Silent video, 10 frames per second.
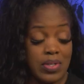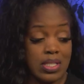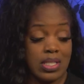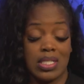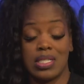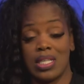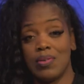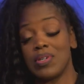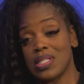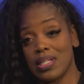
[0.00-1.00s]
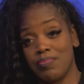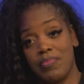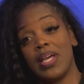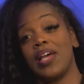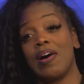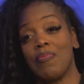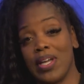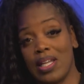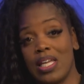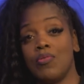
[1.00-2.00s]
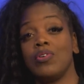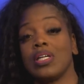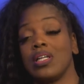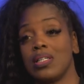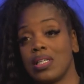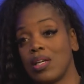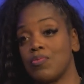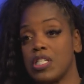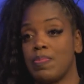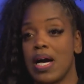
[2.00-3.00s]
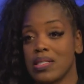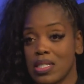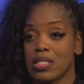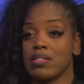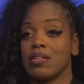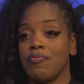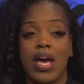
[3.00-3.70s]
me with he was a male, I'm thinking he will get a, get responses yeah.